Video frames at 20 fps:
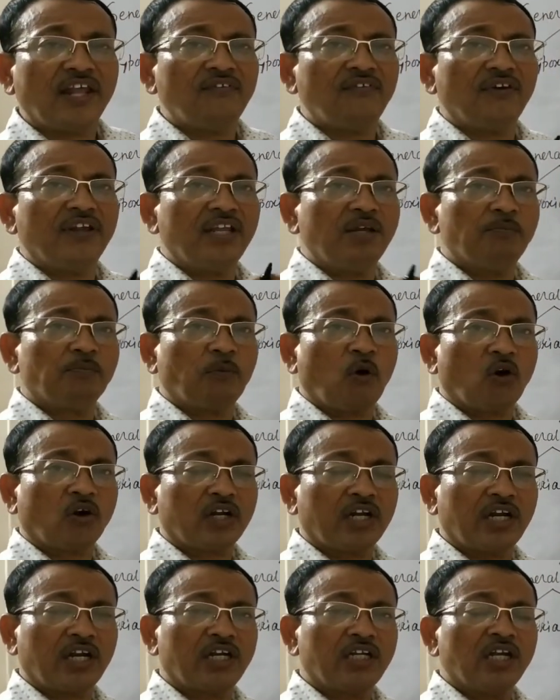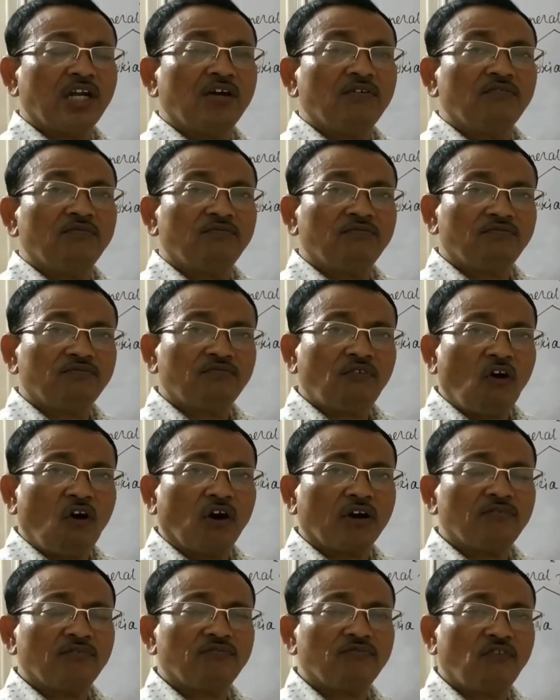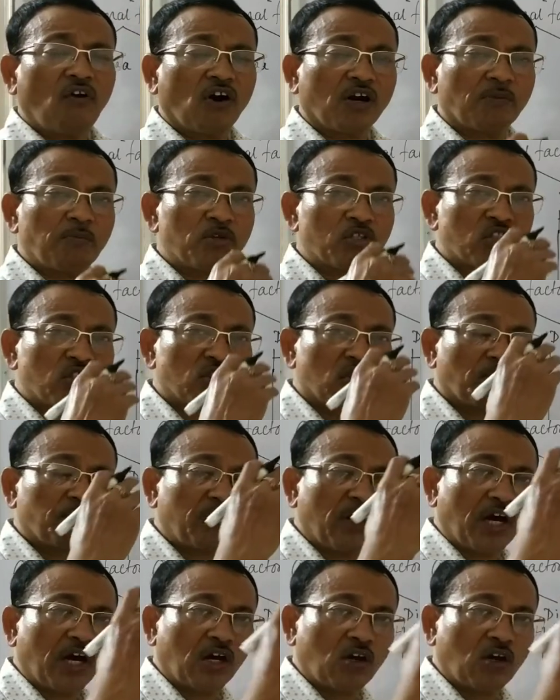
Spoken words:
very important for formation of the